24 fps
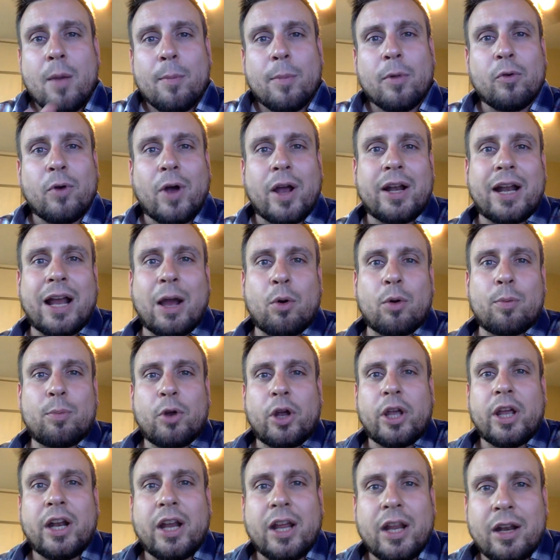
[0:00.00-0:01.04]
But right now, we're
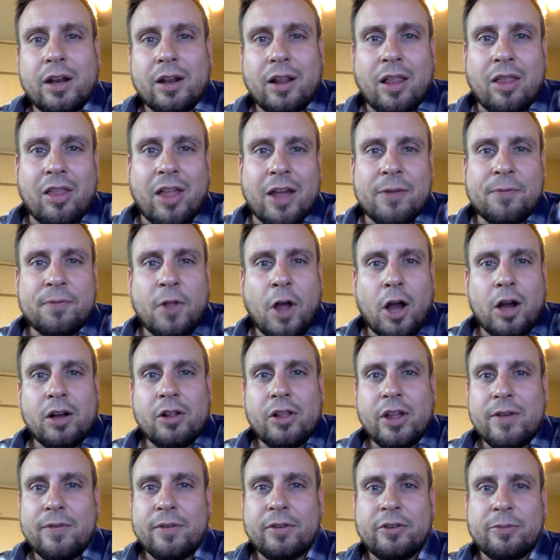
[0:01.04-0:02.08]
bringing in a lifelong
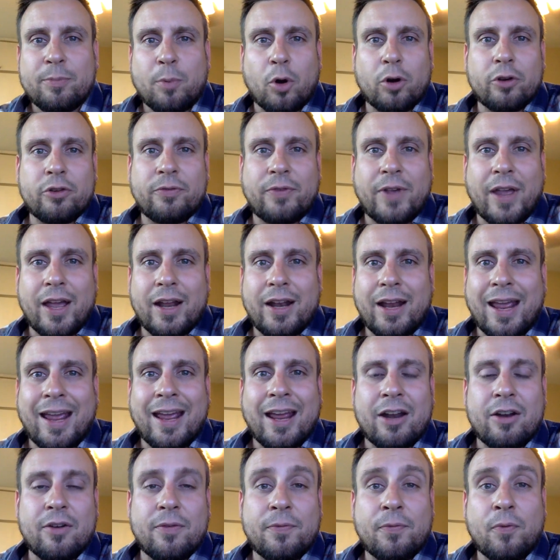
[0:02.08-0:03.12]
Cleveland sports fan
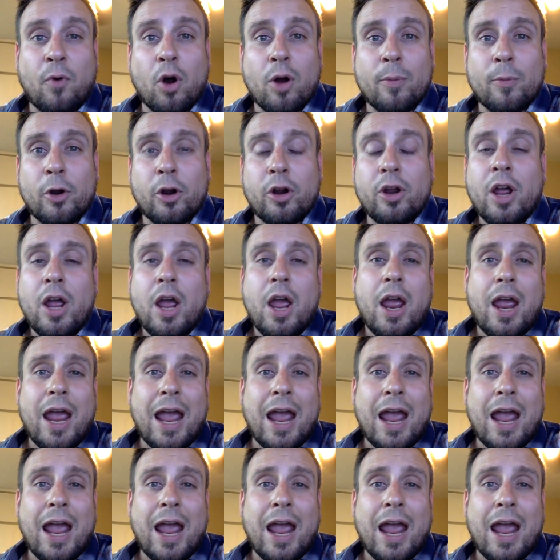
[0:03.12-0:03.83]
and former